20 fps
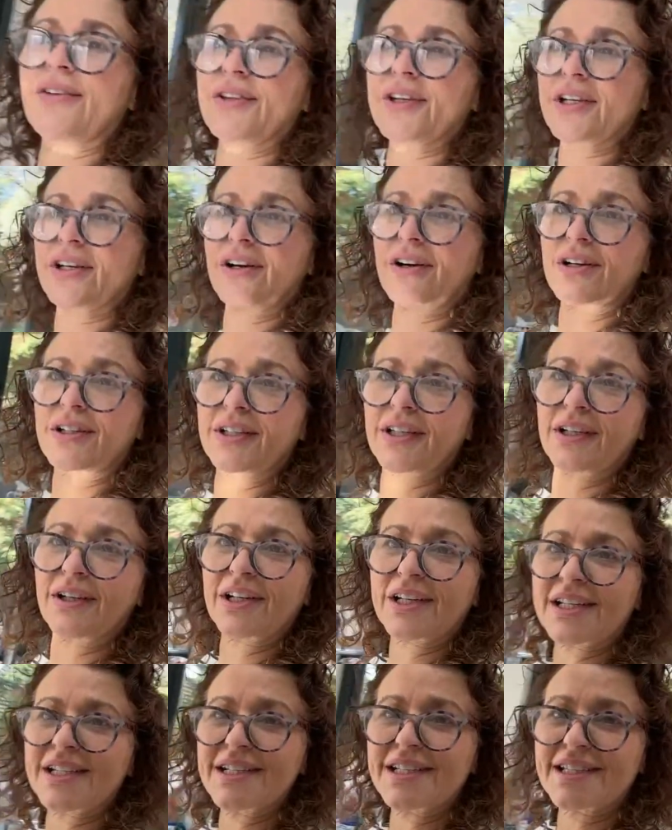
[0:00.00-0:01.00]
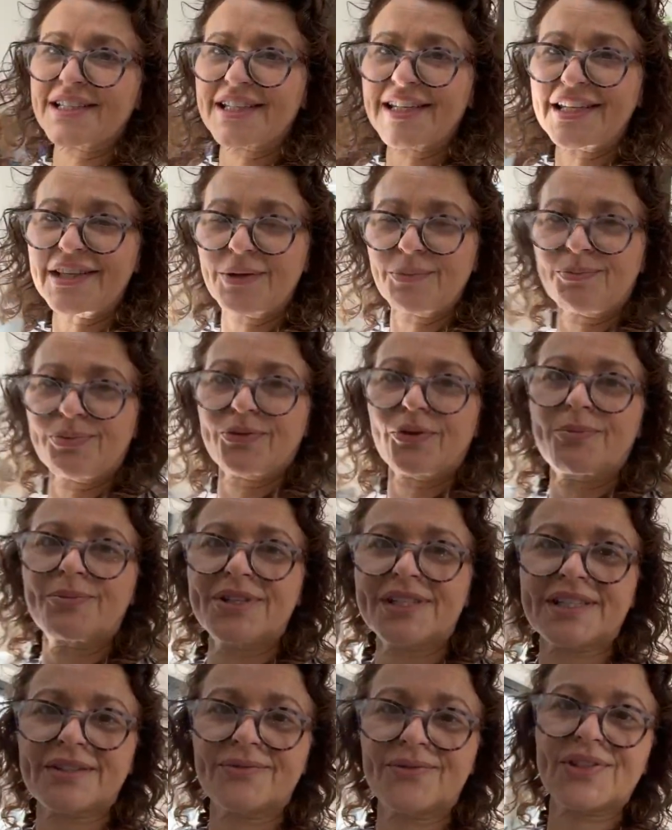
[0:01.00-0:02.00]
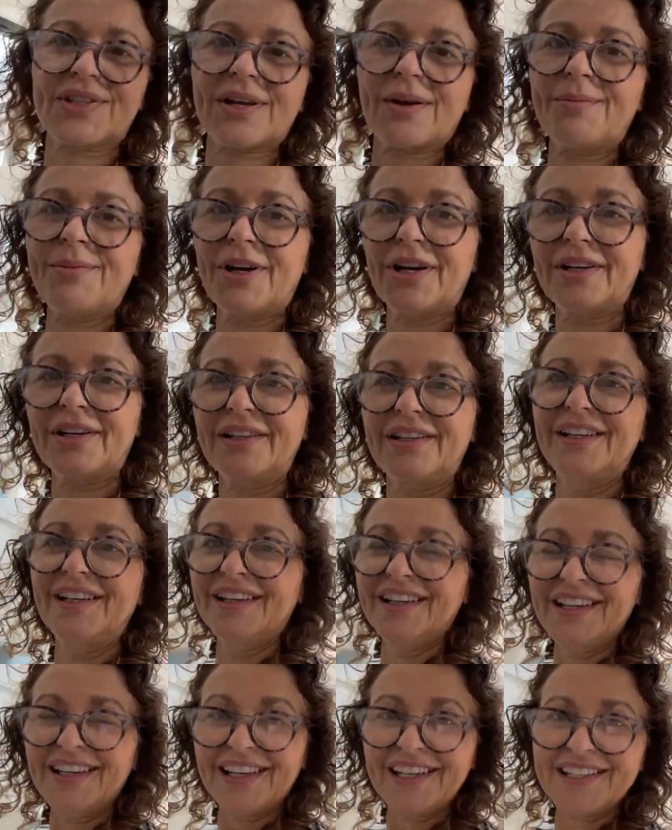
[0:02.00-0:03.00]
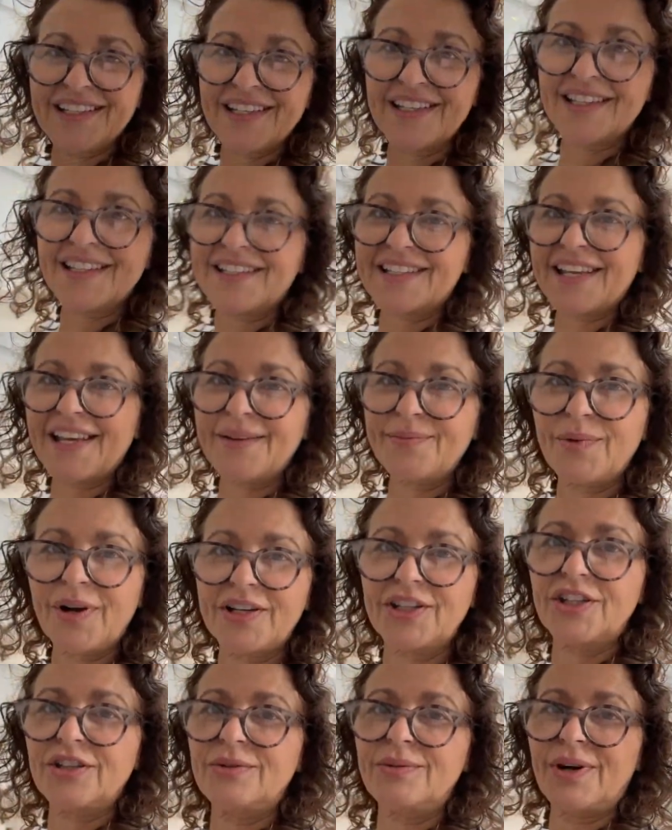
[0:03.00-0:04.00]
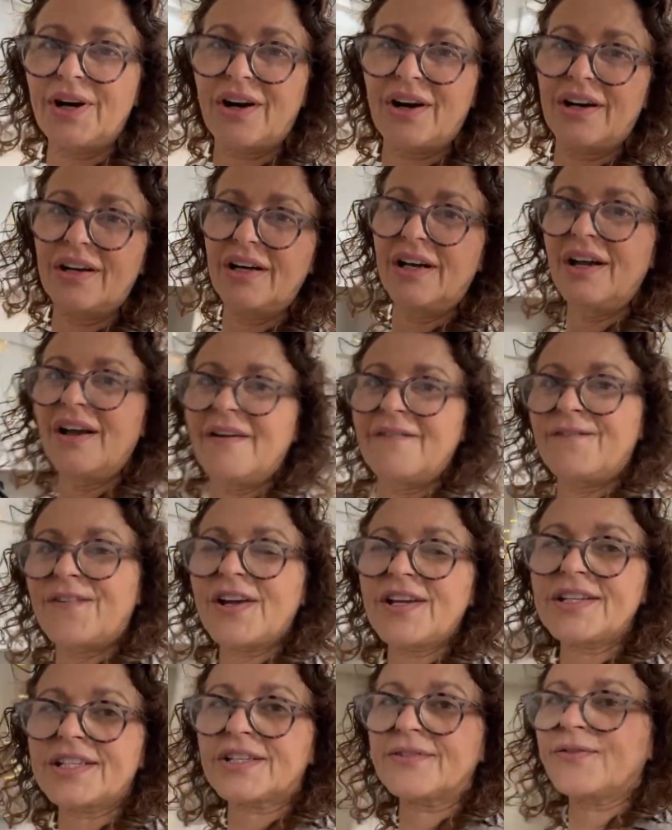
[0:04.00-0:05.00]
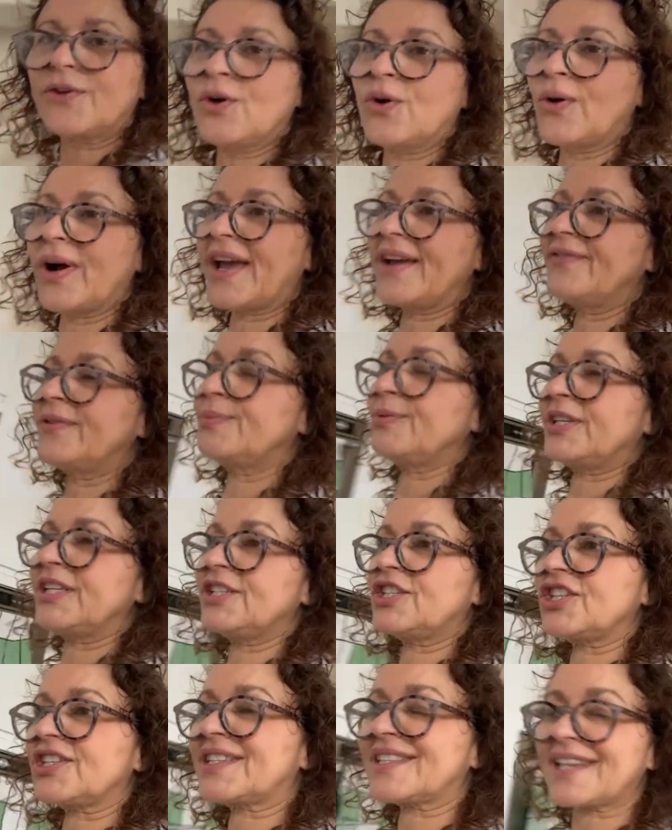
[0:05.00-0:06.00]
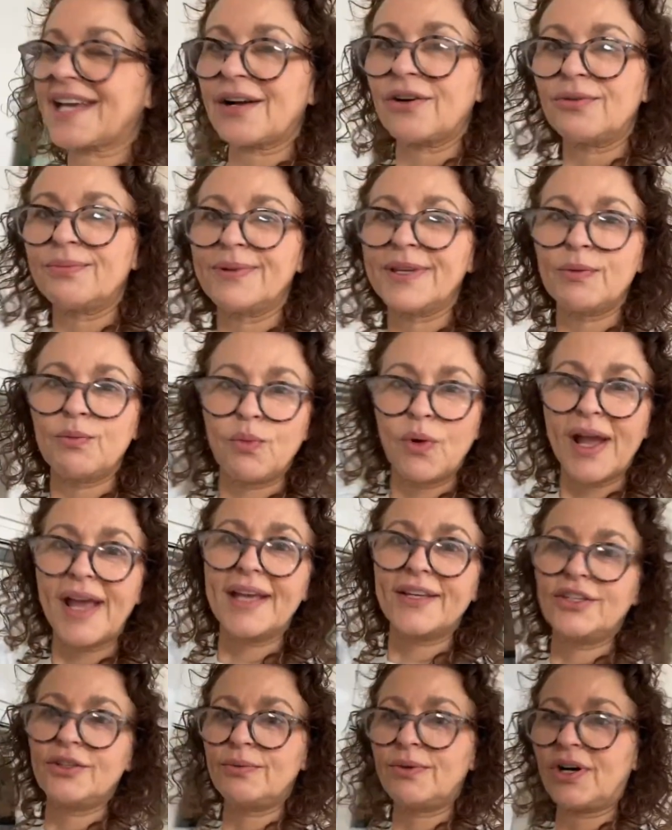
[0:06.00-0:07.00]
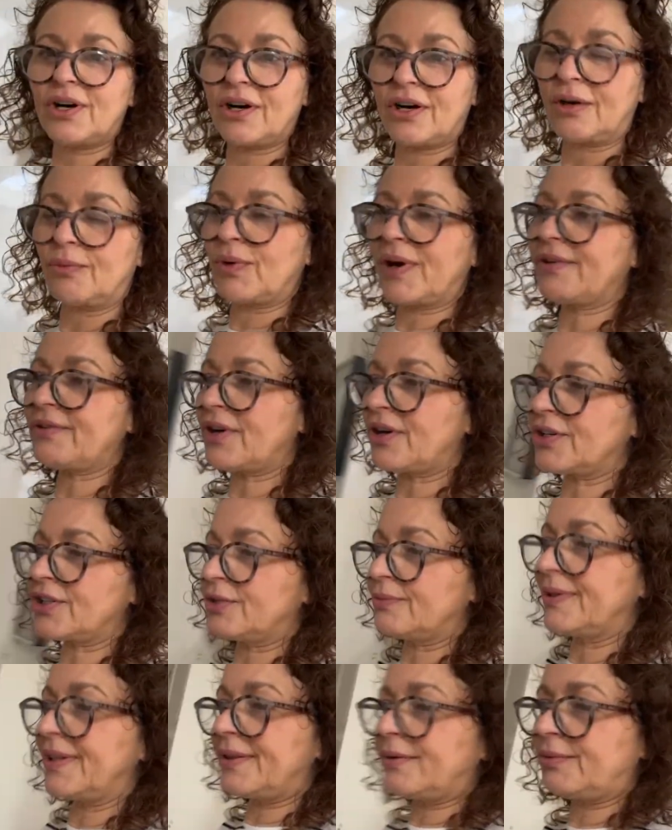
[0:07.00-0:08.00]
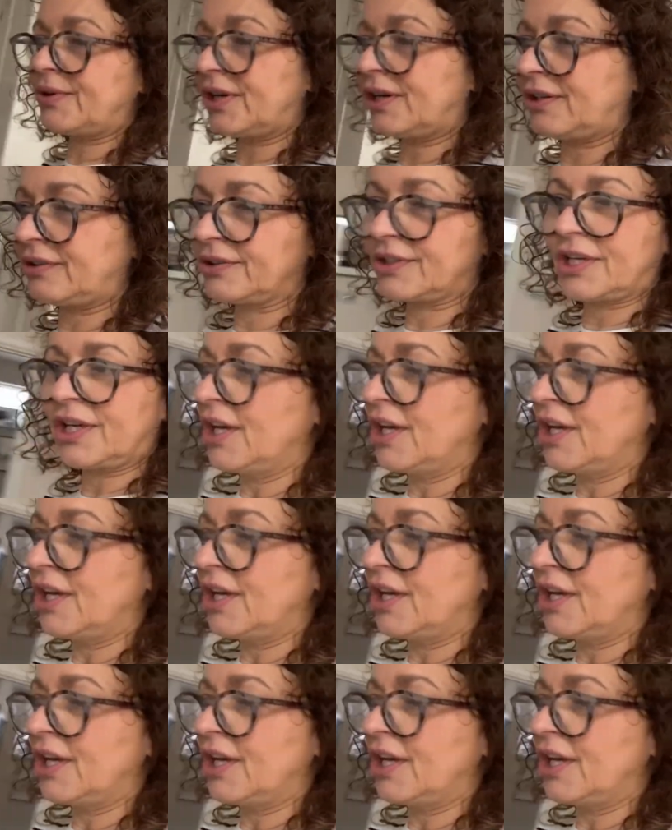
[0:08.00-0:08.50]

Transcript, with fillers: the garden and I can see the promise of summer. Is it the same where you are? First of all, everybody, just tell me where you are. Where are you in the world?